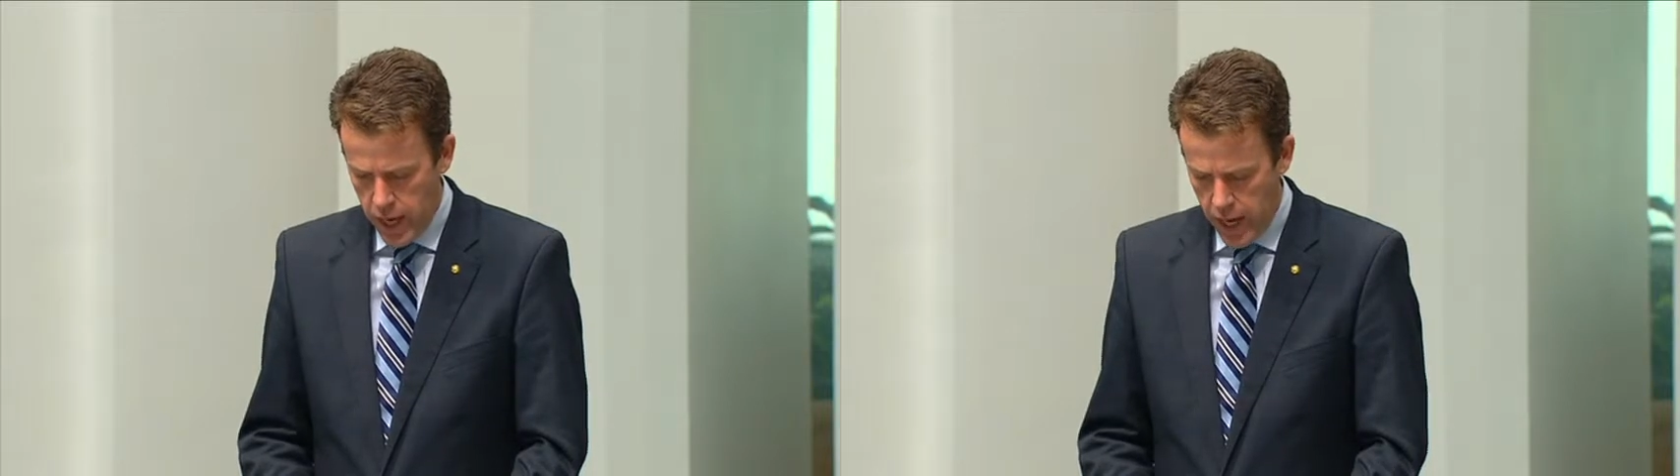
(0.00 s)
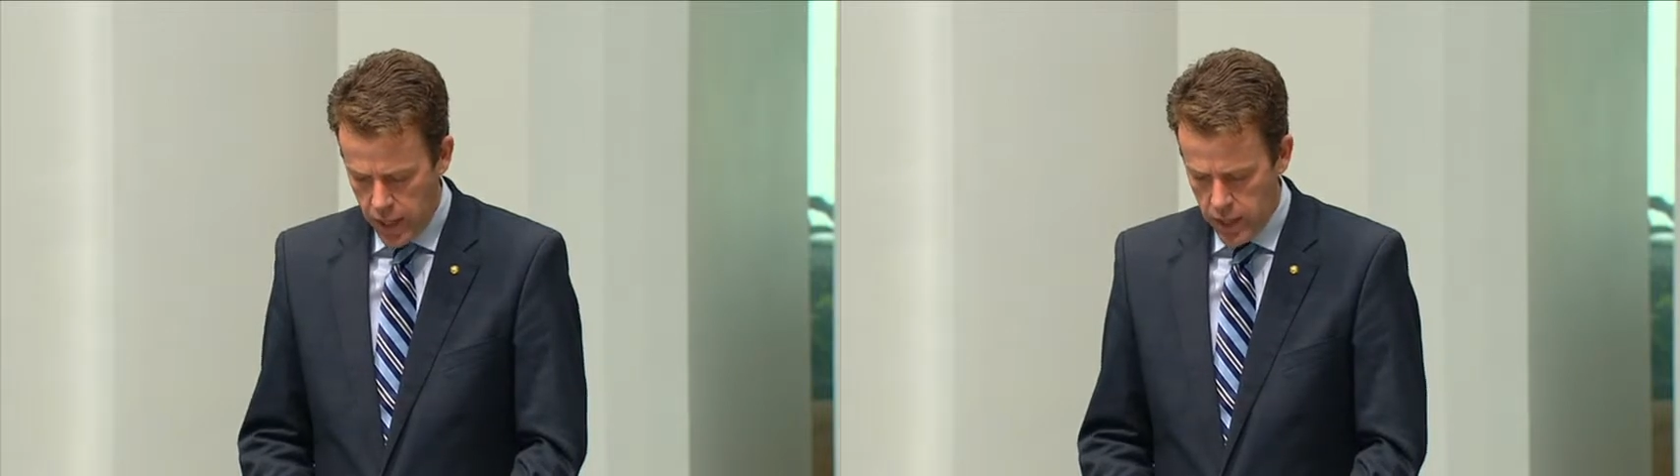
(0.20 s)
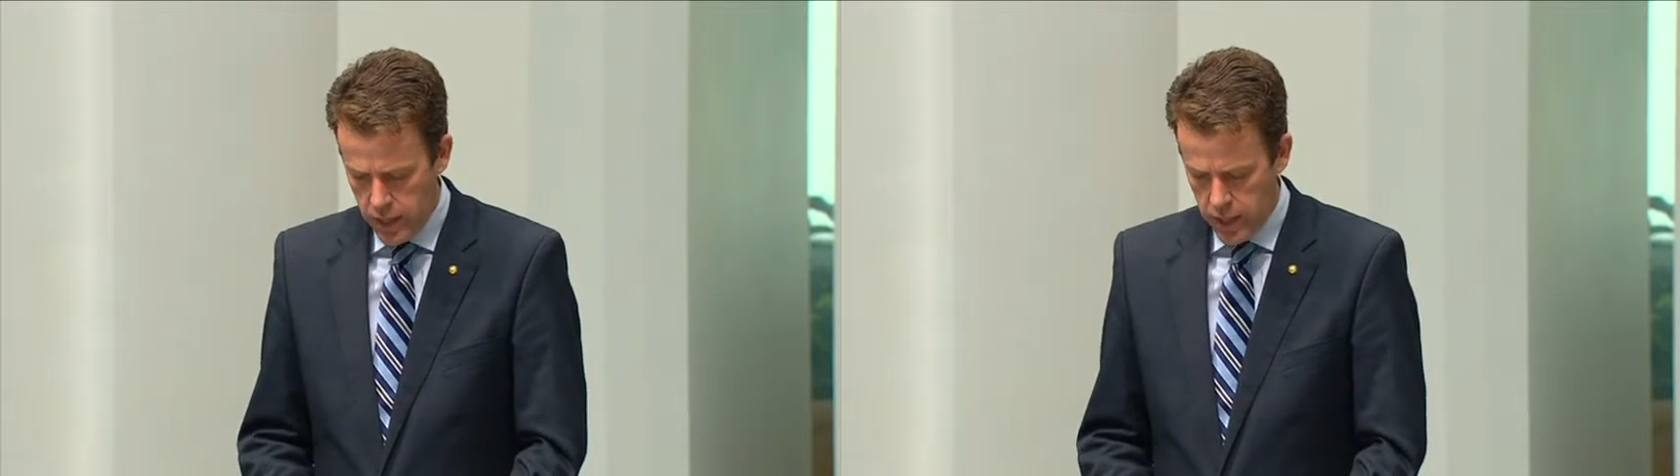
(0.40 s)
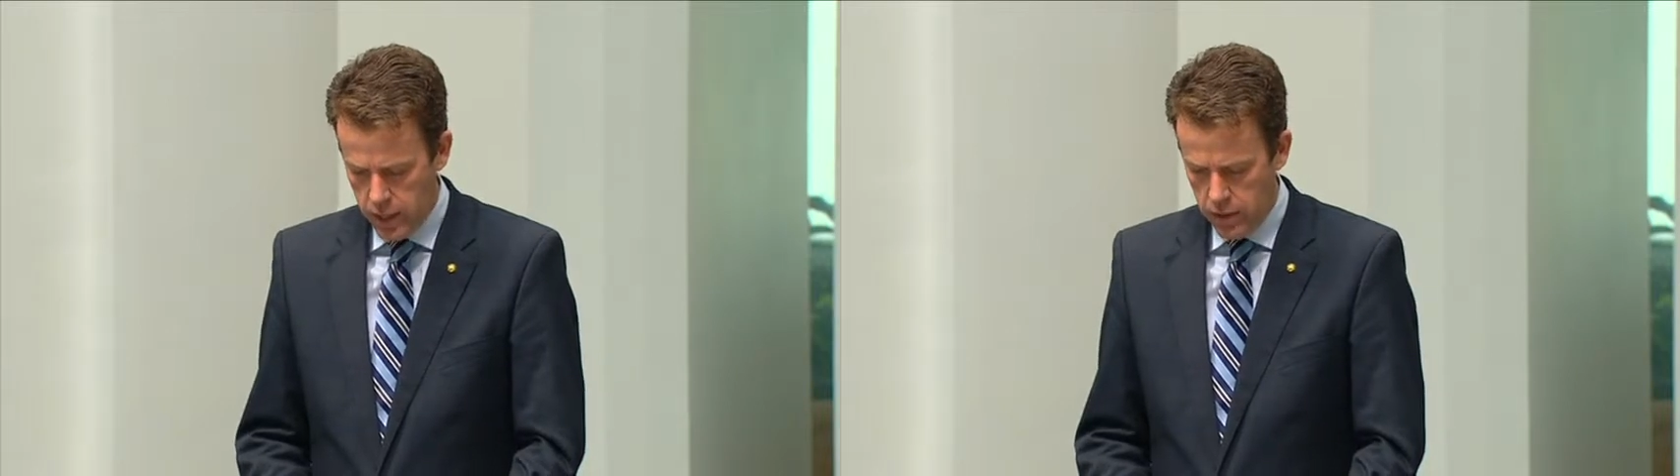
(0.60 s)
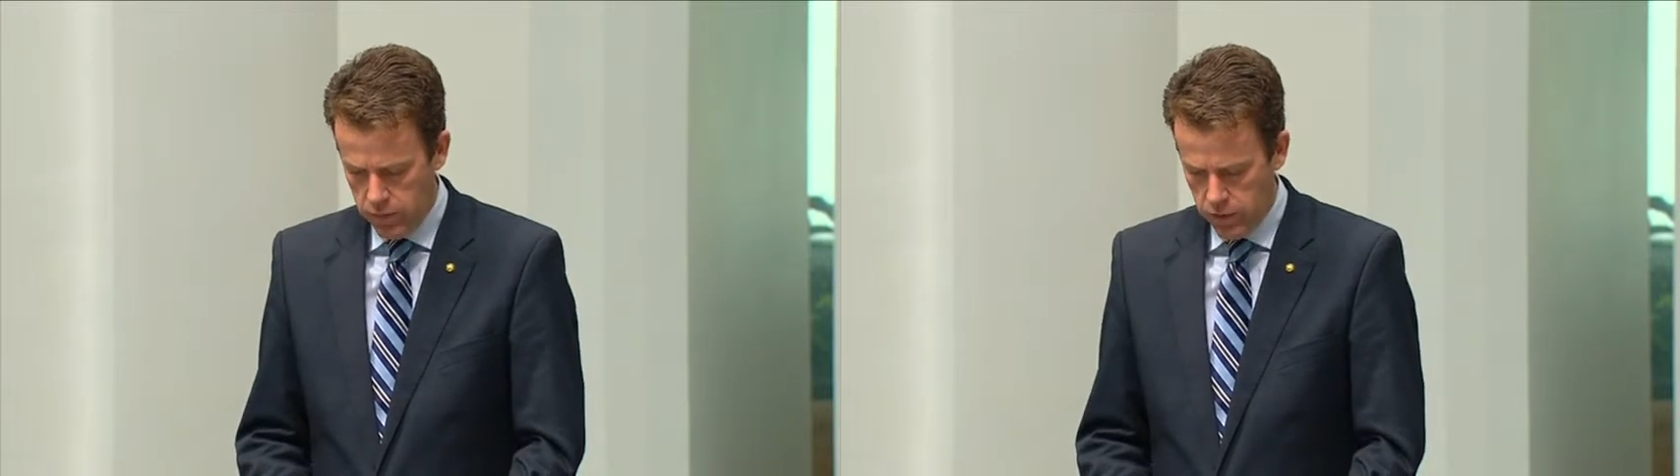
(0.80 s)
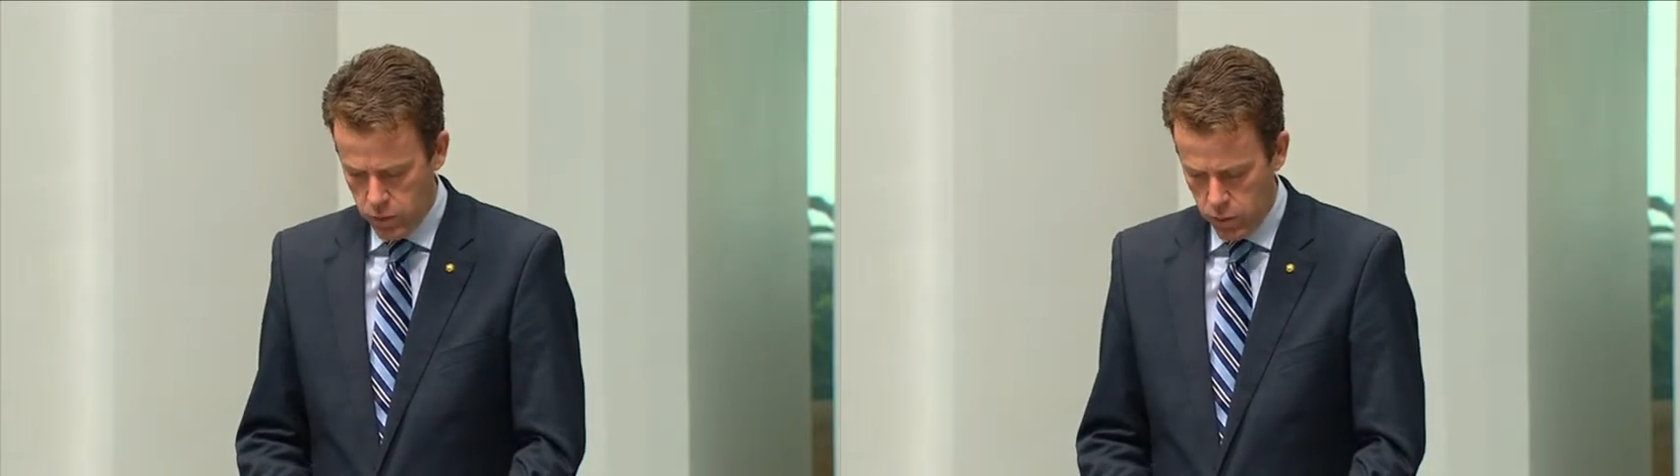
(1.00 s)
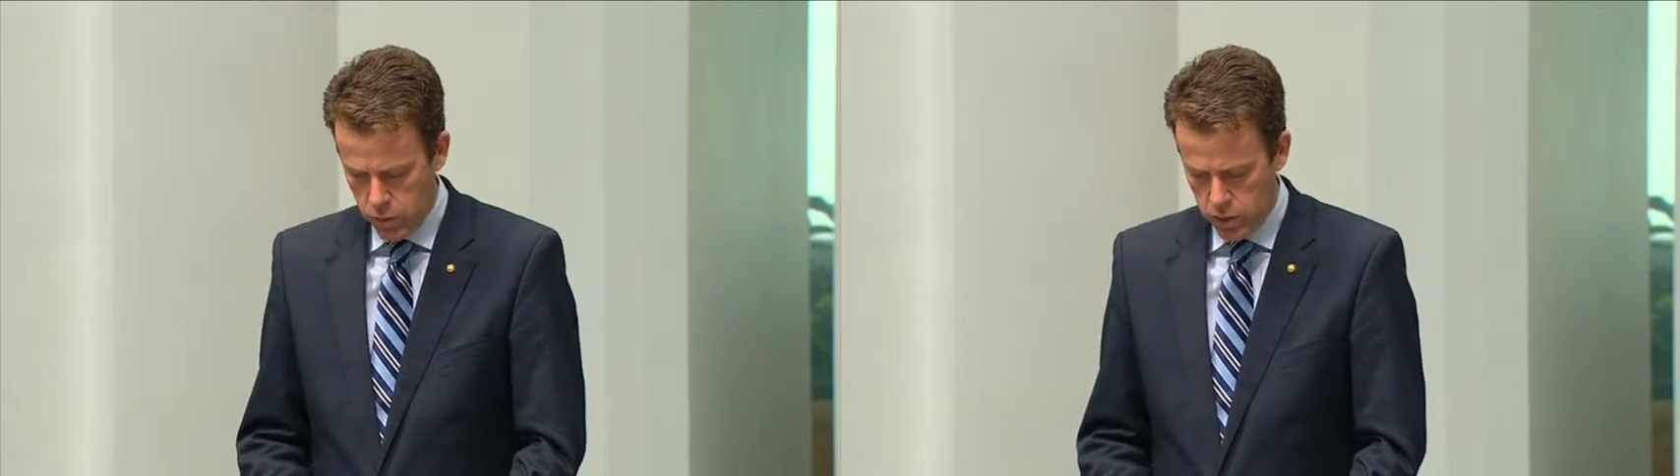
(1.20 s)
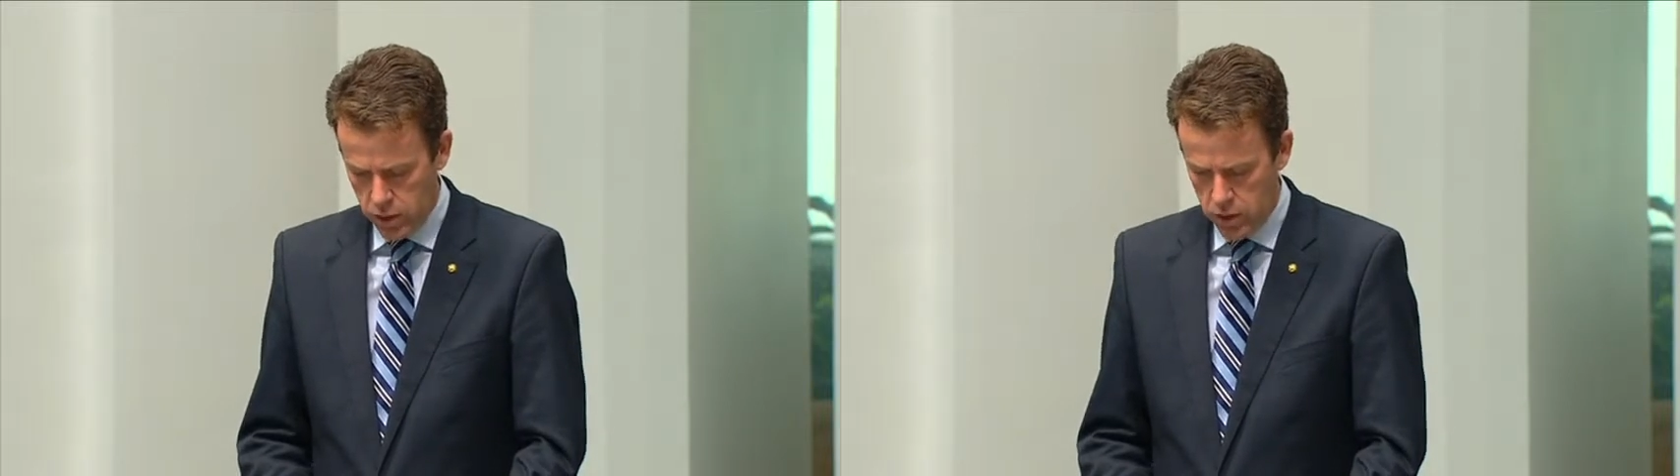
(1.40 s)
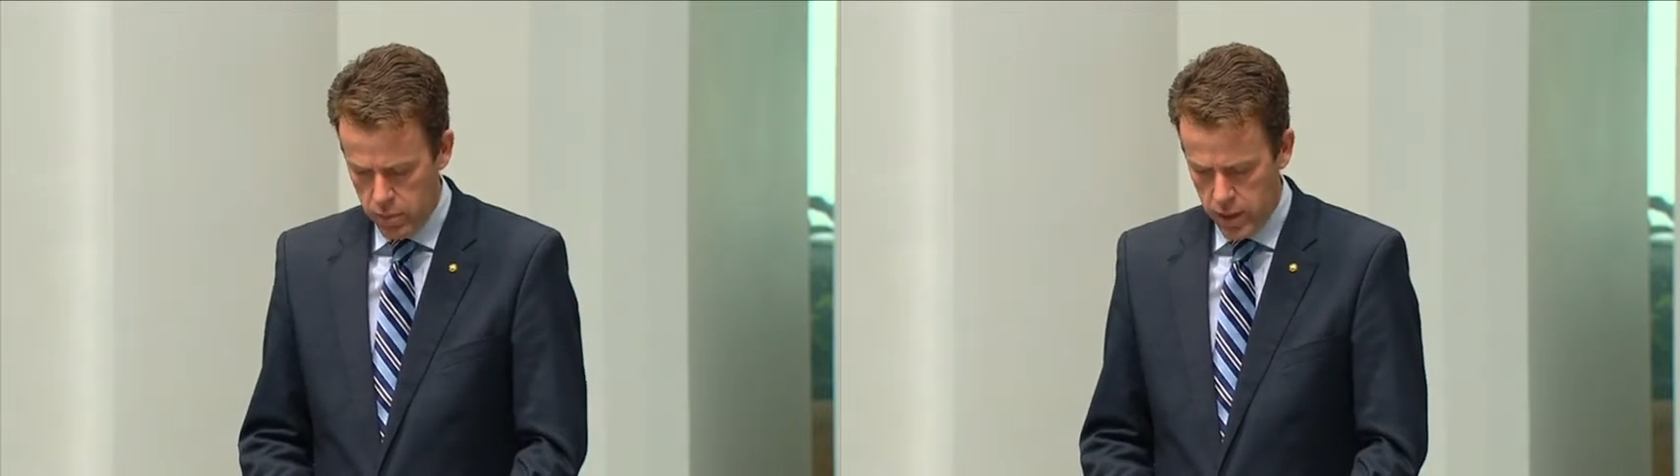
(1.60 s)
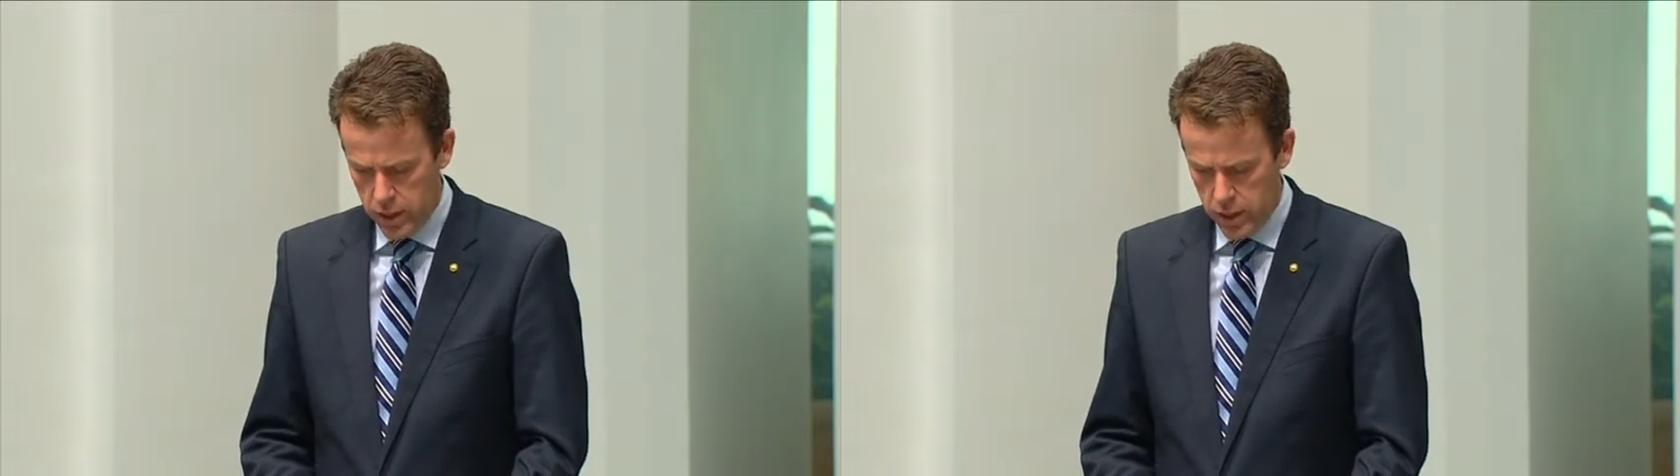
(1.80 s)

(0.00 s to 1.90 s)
any need for torture to be